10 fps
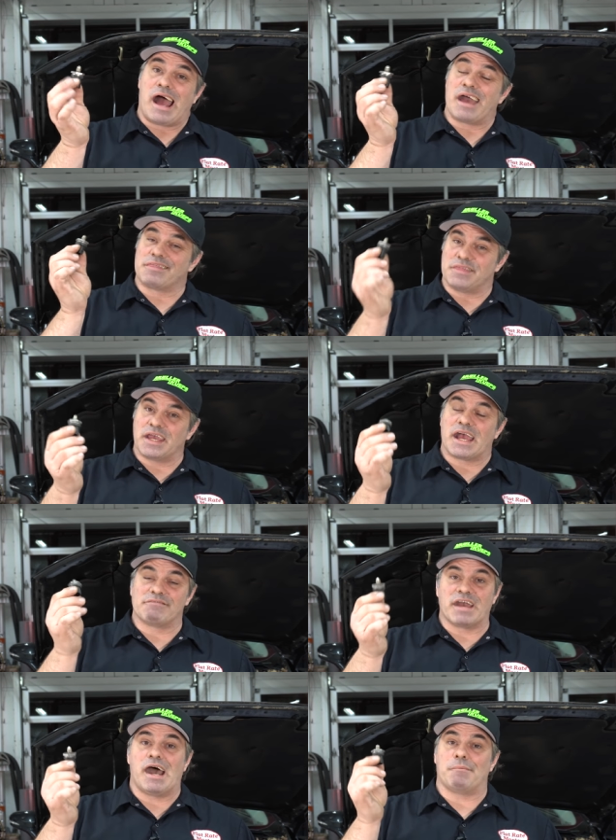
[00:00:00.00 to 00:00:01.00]
I think
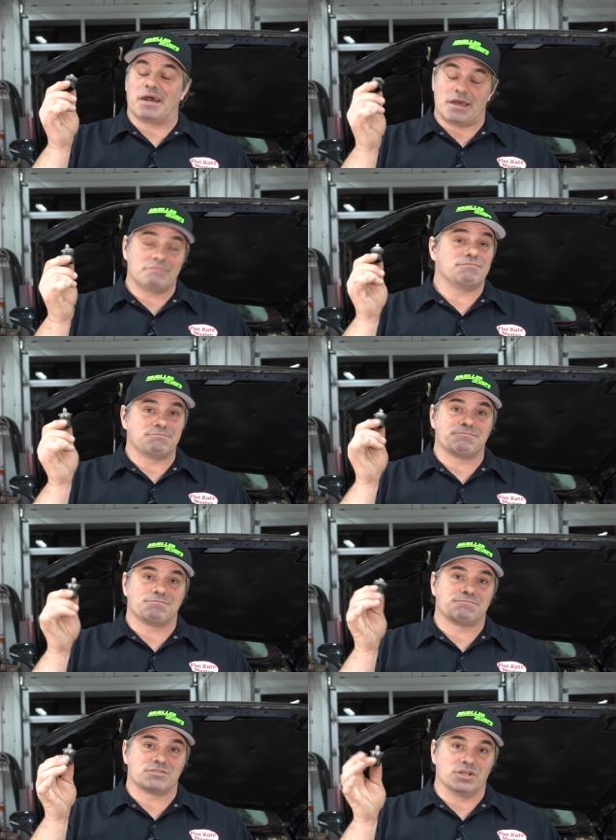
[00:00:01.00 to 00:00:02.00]
I've got my
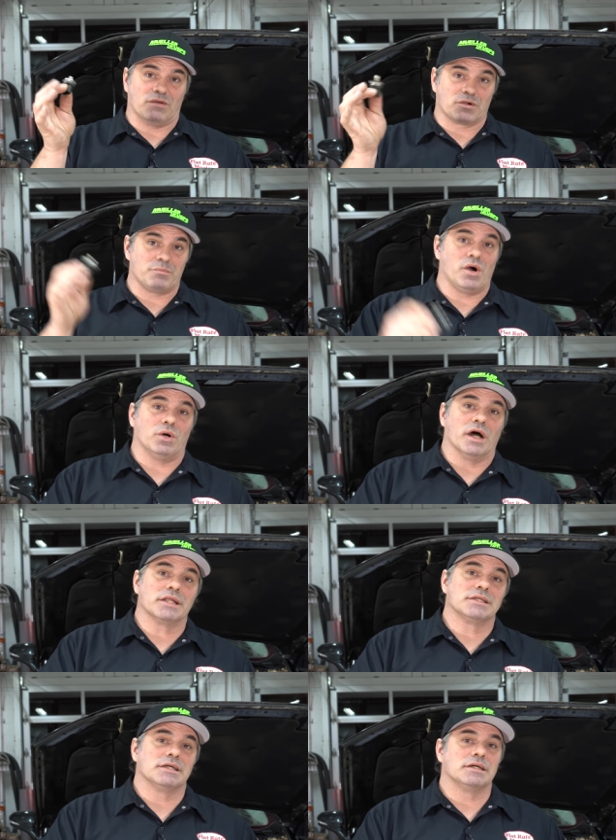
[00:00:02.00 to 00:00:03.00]
silver
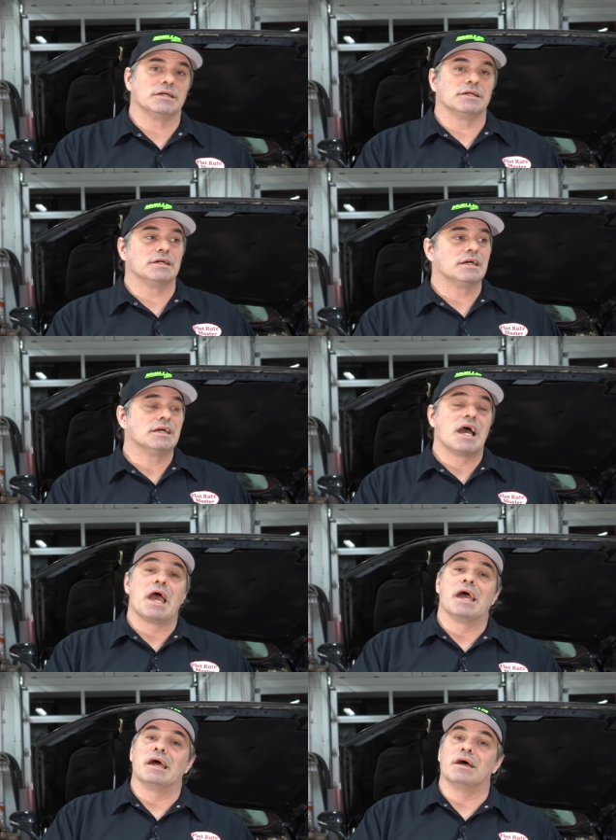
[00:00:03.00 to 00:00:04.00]
bullet.
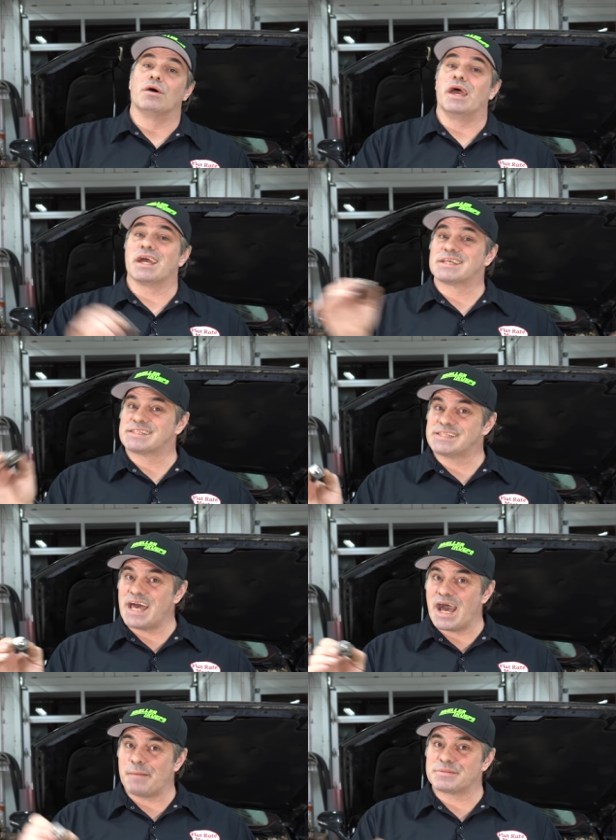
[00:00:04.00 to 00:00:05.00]

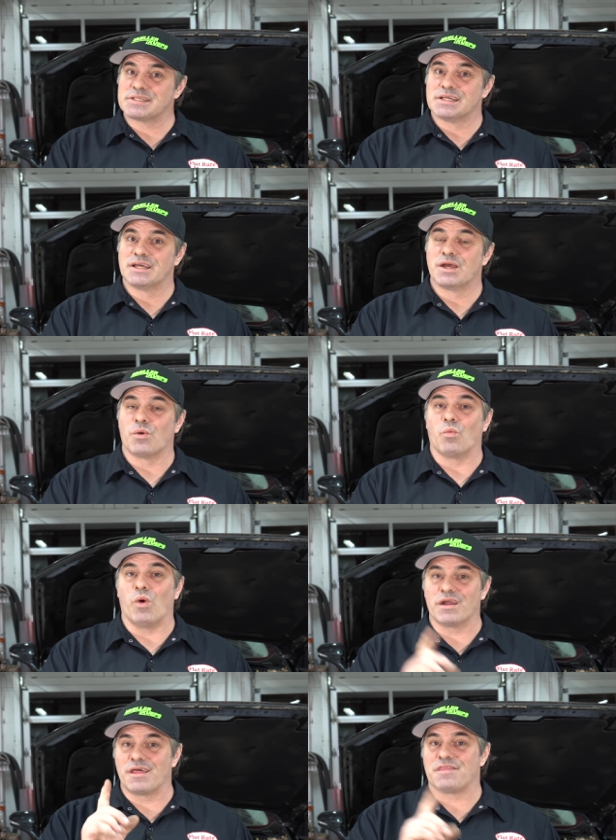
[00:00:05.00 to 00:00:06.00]
Except
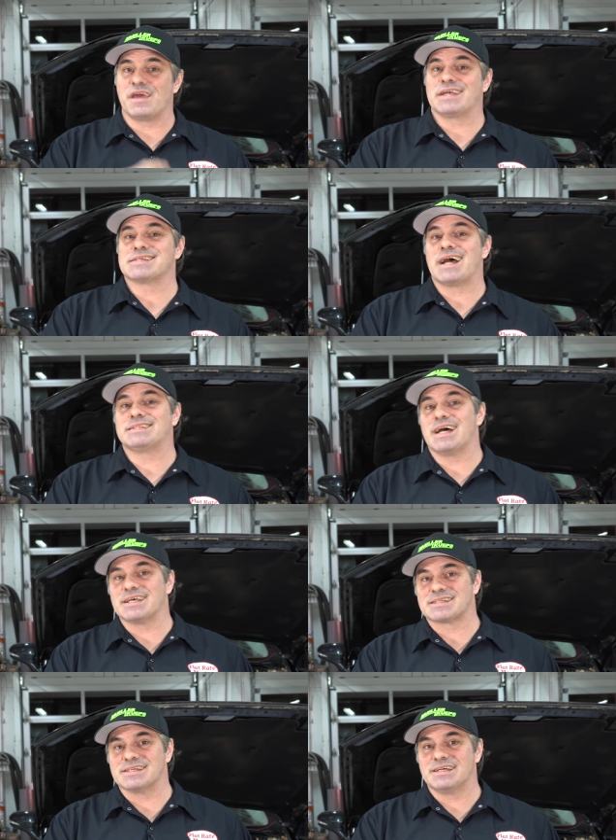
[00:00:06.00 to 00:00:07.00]
one of the things I
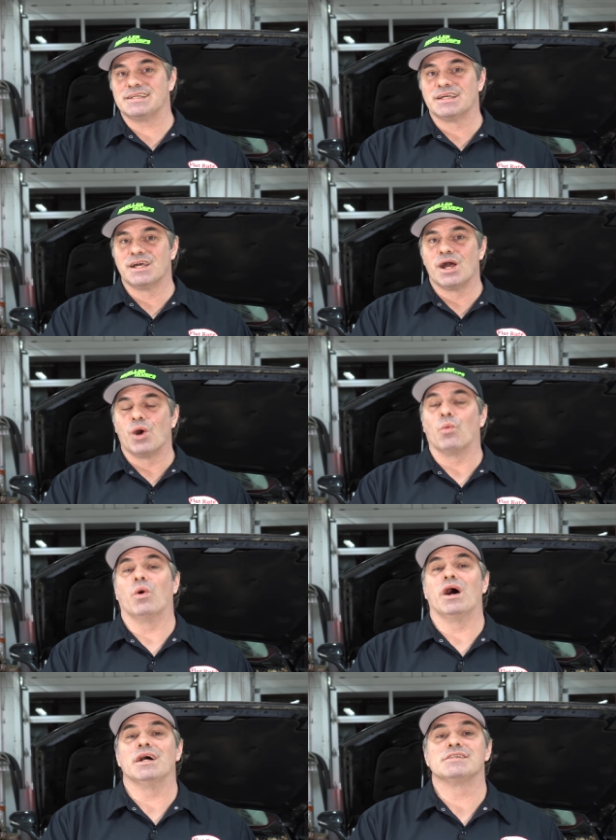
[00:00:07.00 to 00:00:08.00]
tested
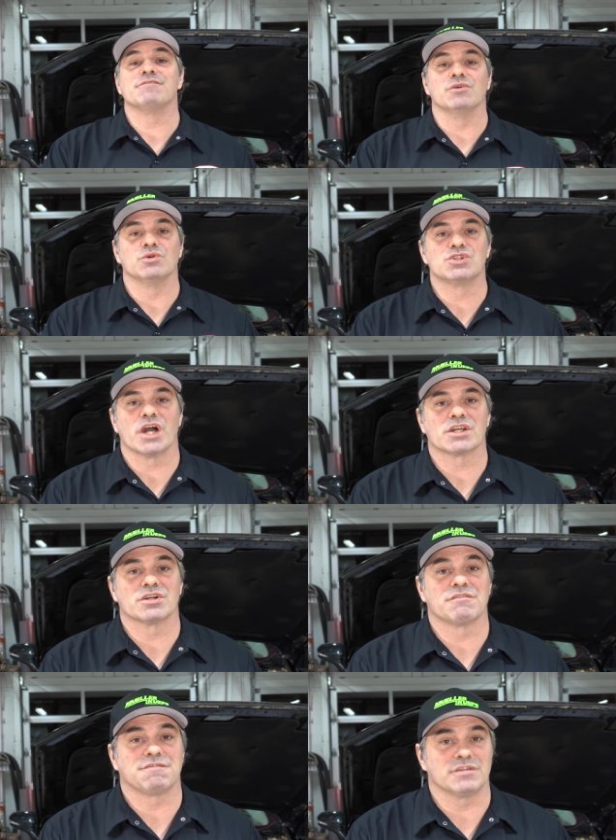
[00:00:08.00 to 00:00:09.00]
was fuel
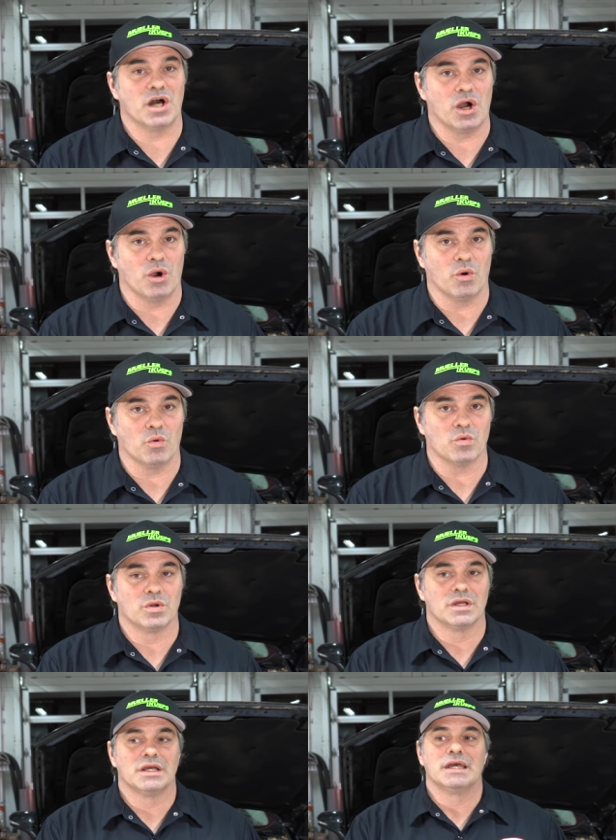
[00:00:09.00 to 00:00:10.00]
injector flow.
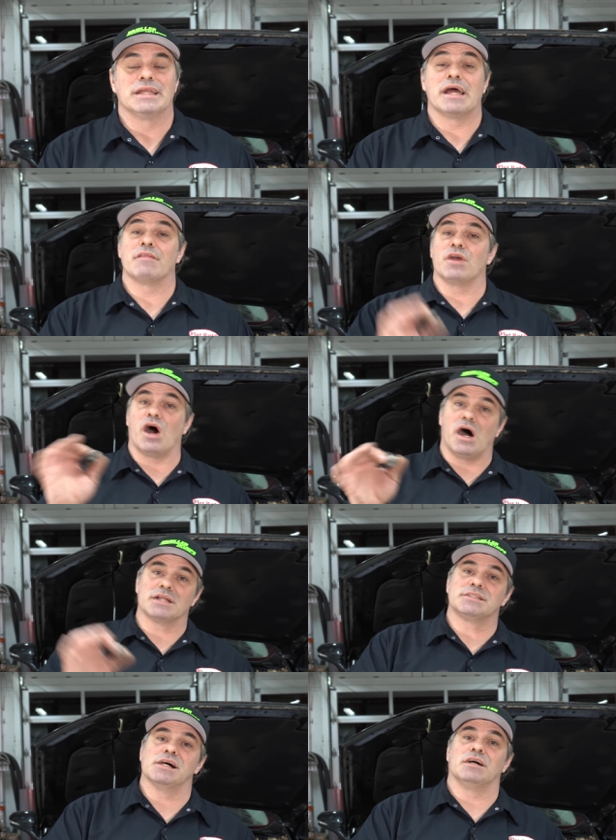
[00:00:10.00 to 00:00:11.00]
Now the
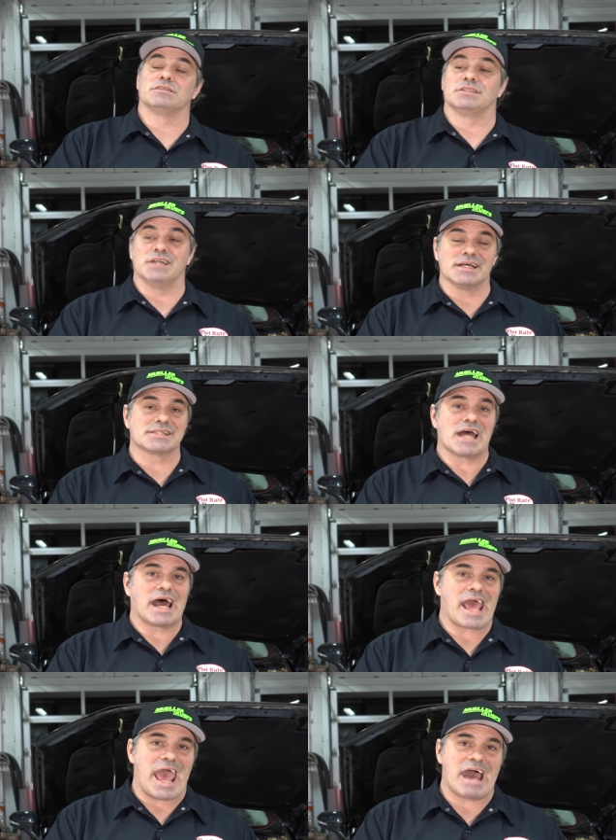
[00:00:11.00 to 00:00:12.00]
Autel does
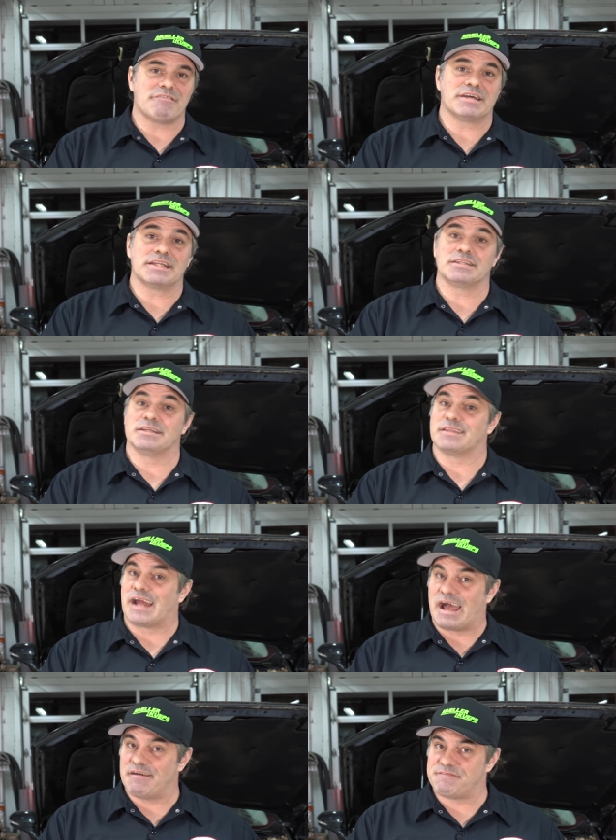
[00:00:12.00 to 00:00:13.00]
not have it that
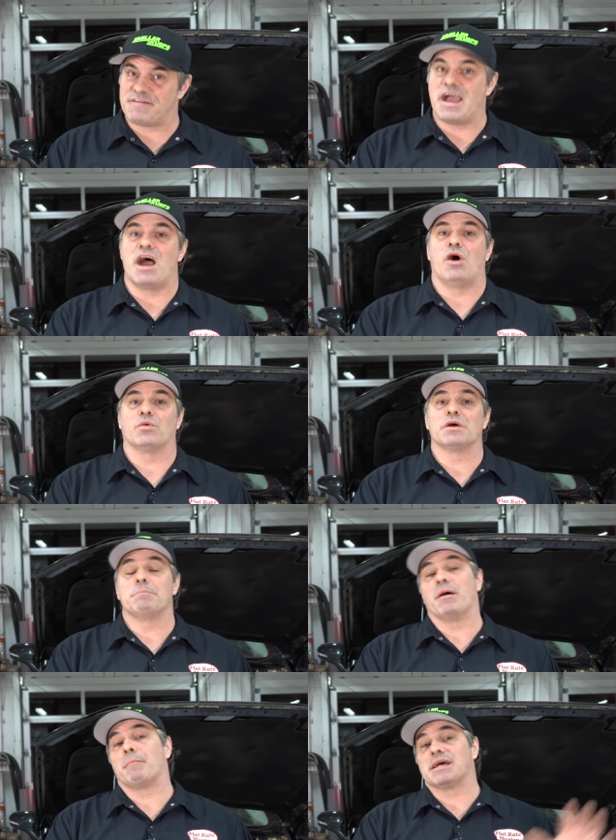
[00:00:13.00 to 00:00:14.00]
I have found,
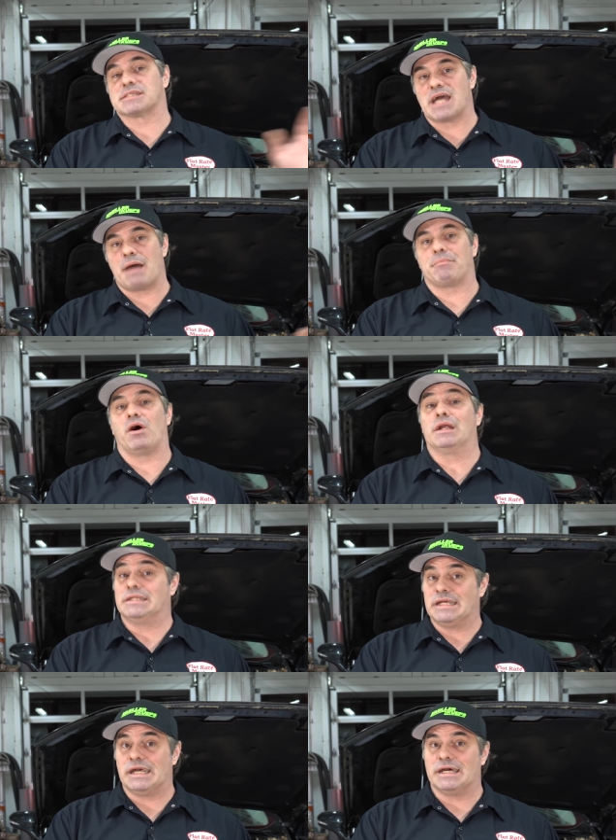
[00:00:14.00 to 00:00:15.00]
but my
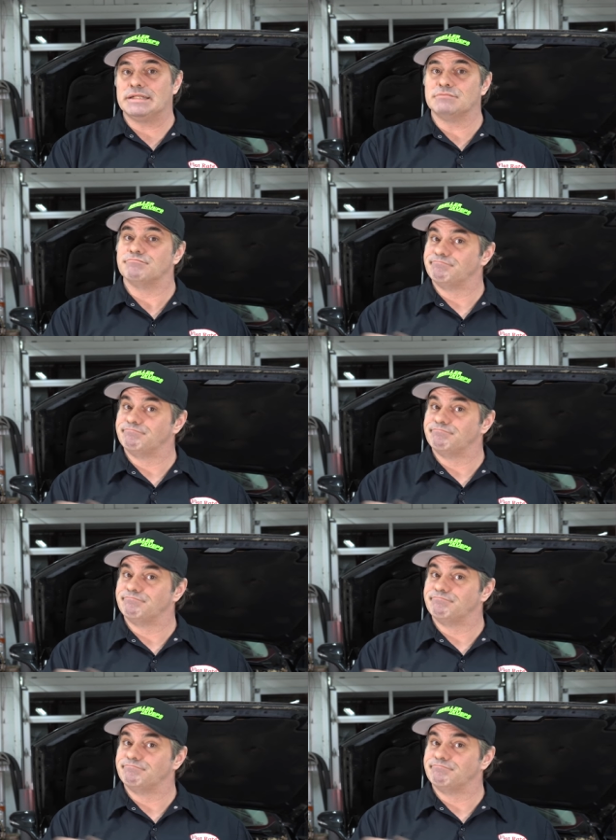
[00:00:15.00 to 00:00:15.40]
Snap-on did,